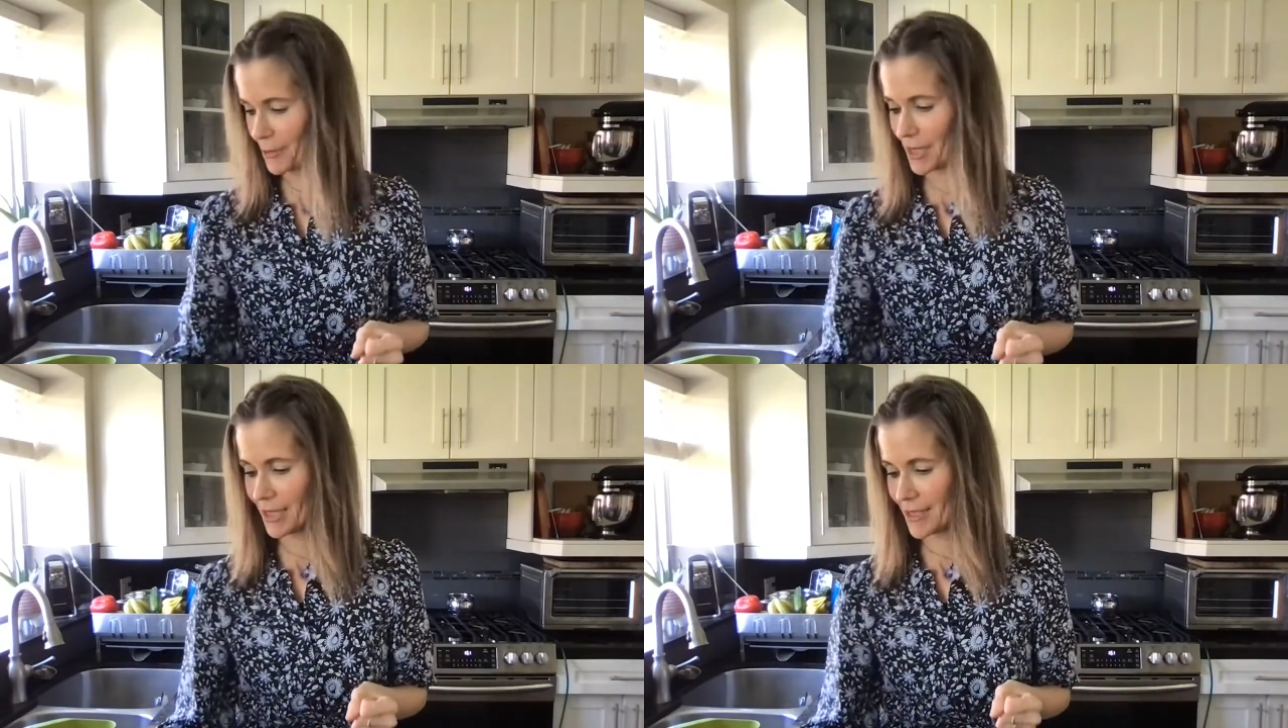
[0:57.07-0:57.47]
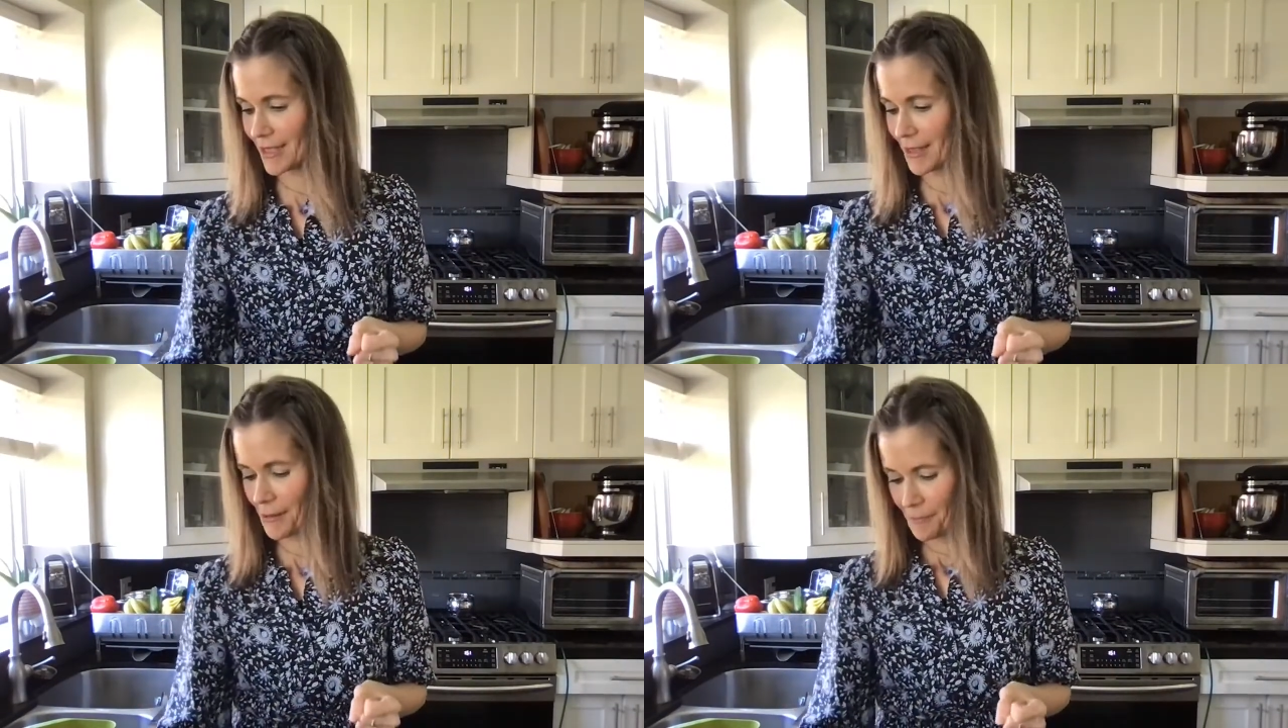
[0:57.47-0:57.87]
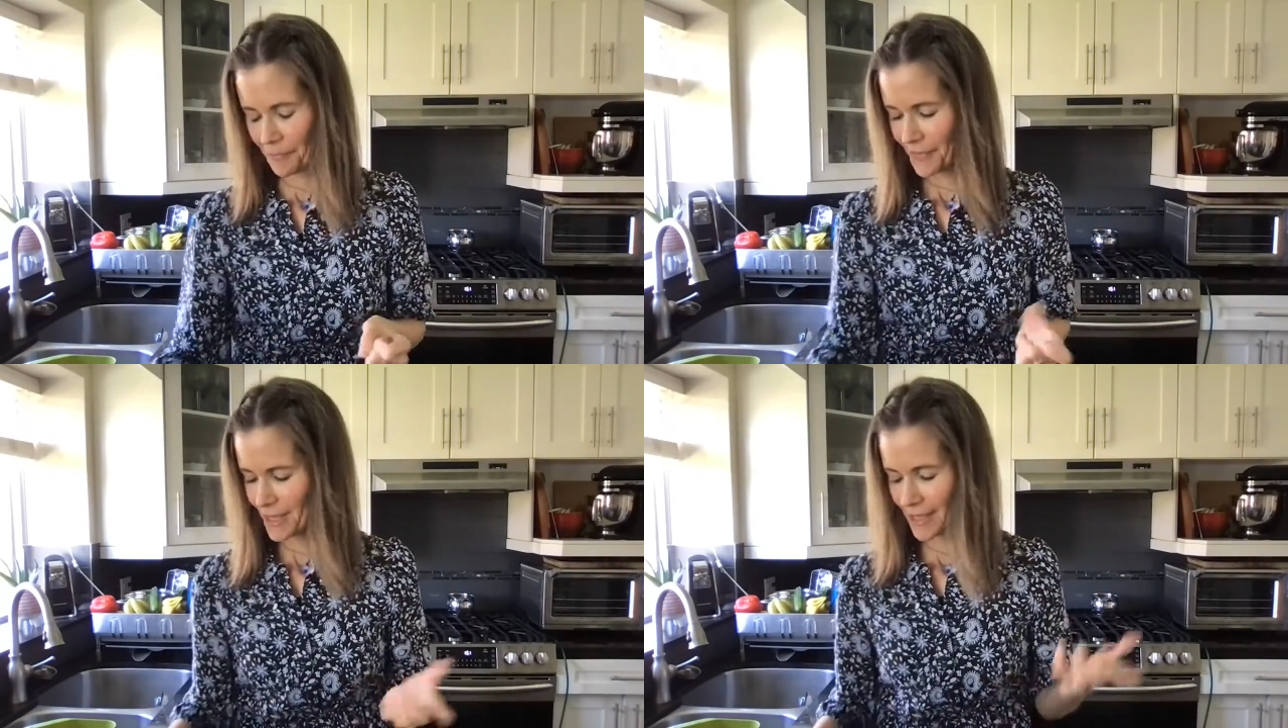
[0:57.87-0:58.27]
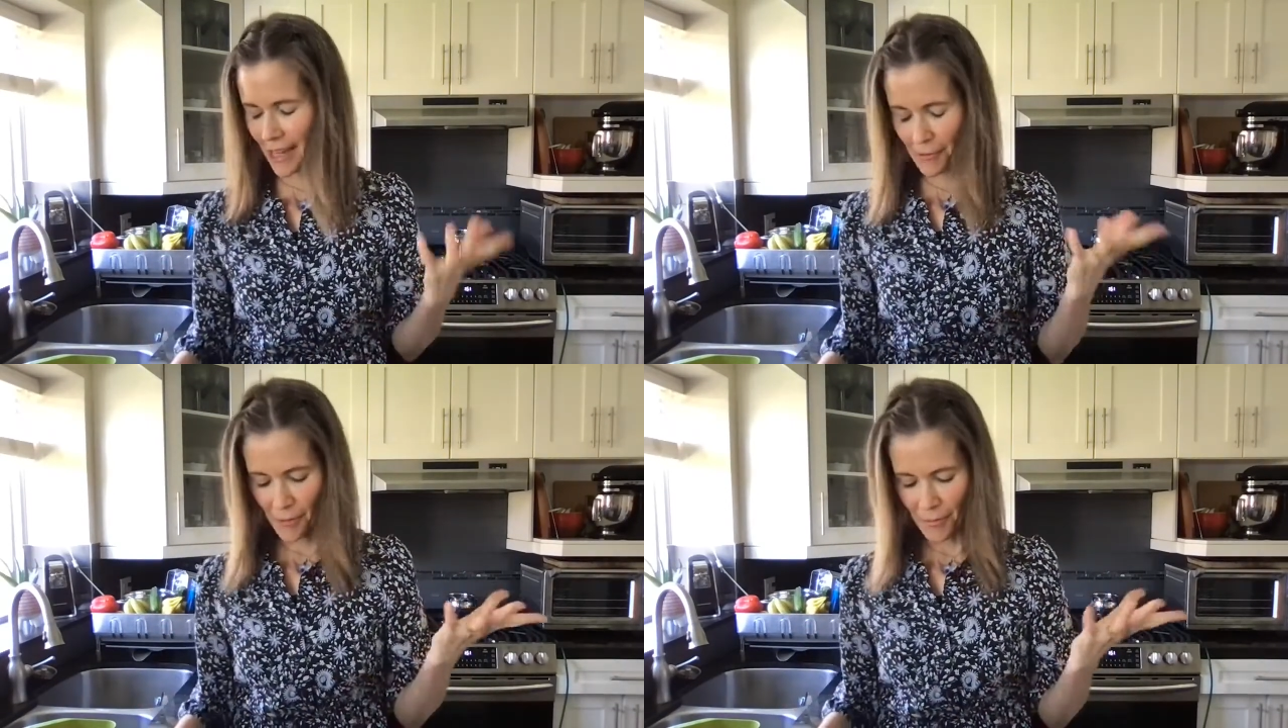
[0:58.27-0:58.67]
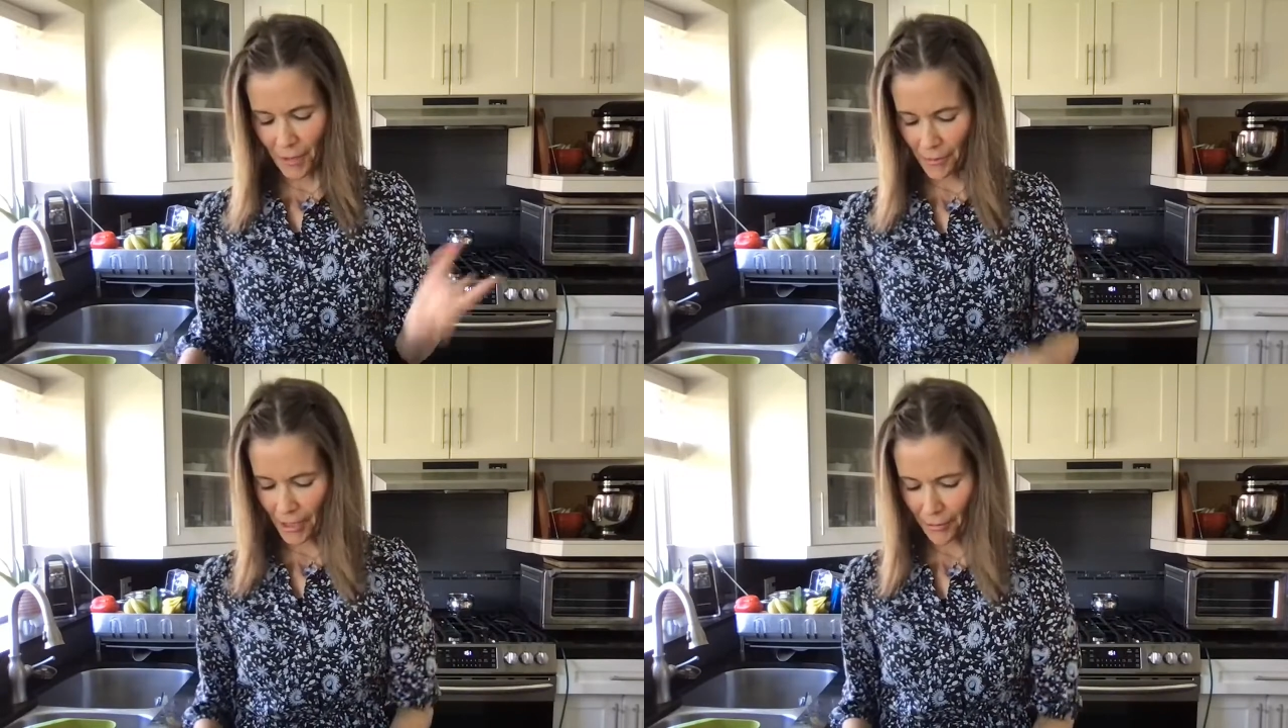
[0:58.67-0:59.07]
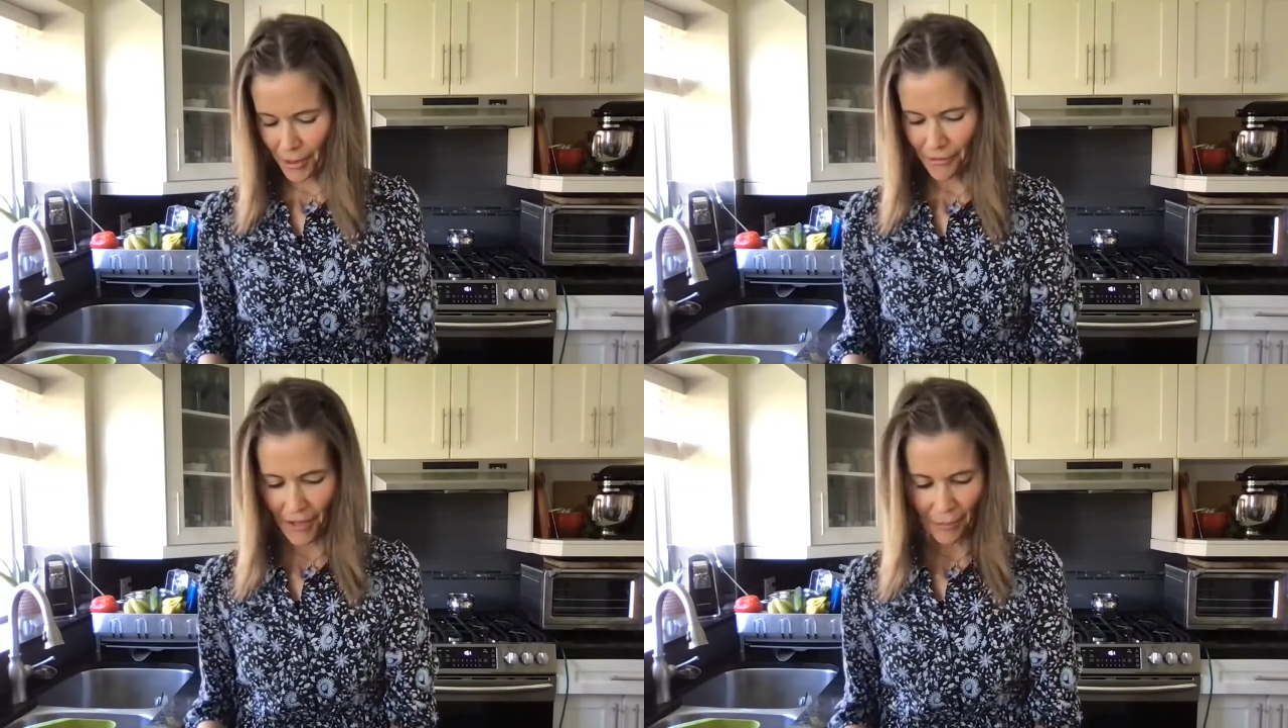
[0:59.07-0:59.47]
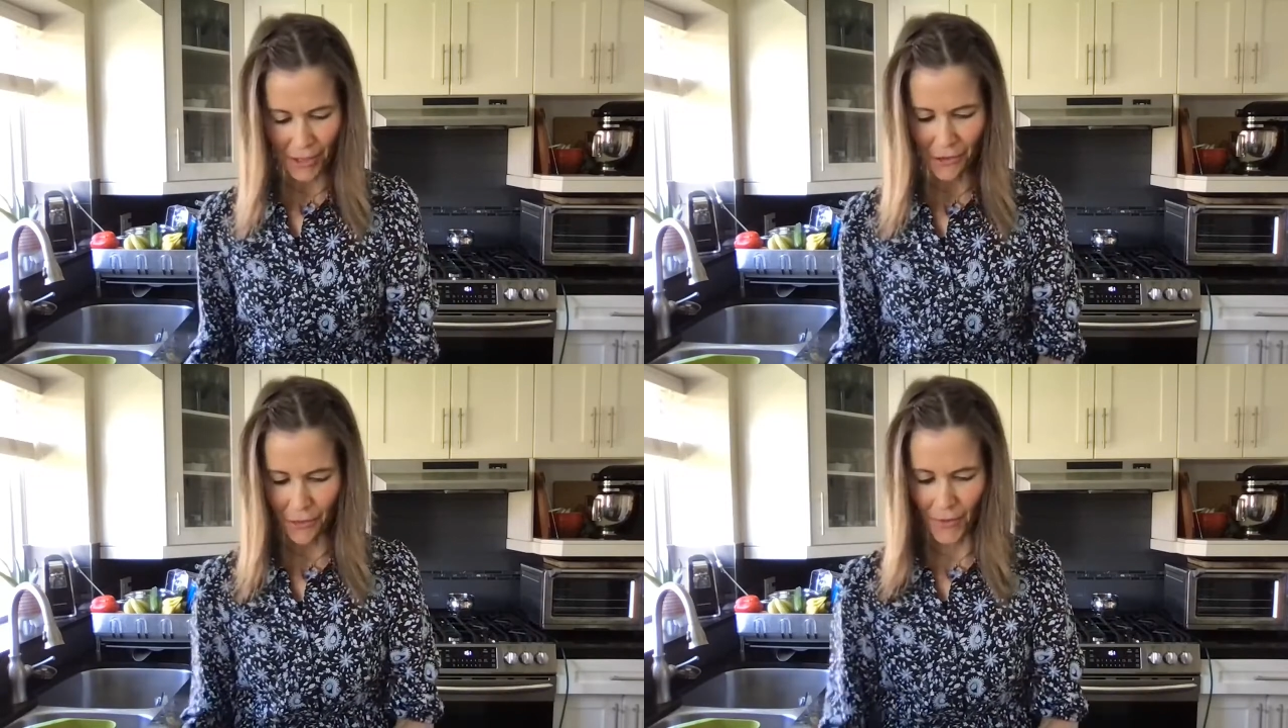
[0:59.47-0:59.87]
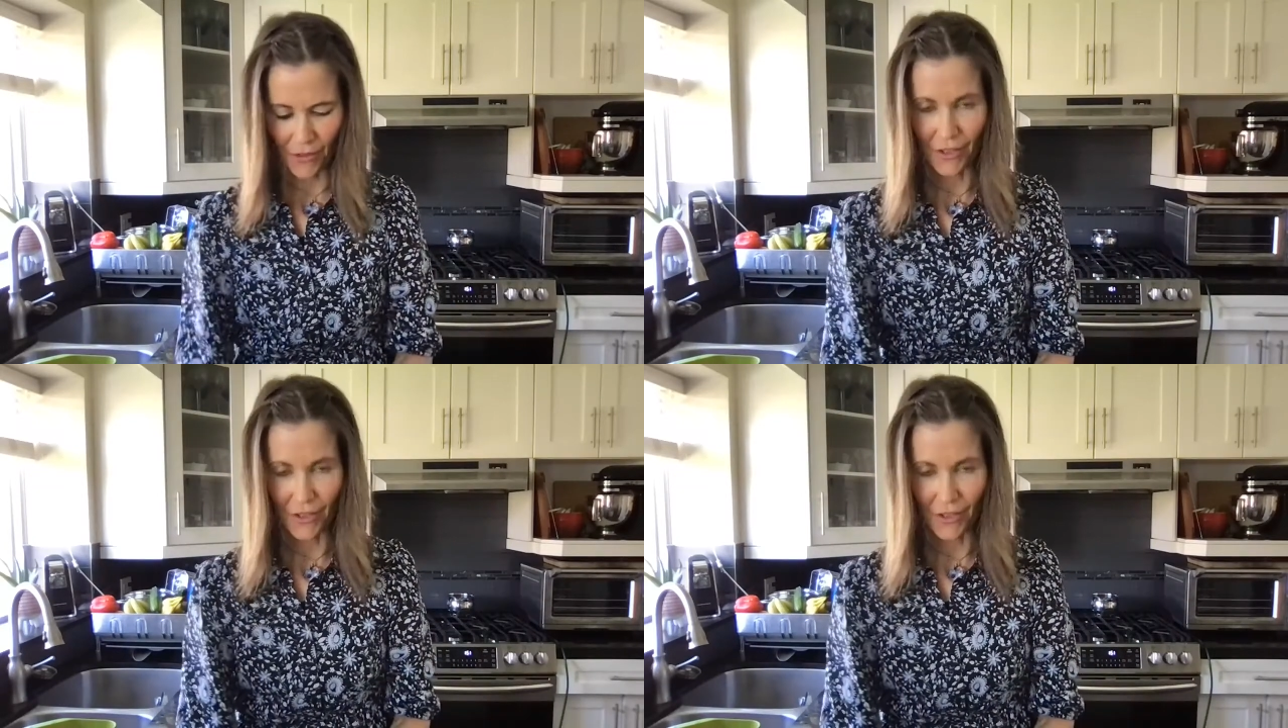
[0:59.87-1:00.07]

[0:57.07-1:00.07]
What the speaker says: BBQ Chickpeas and Green Beans recipe.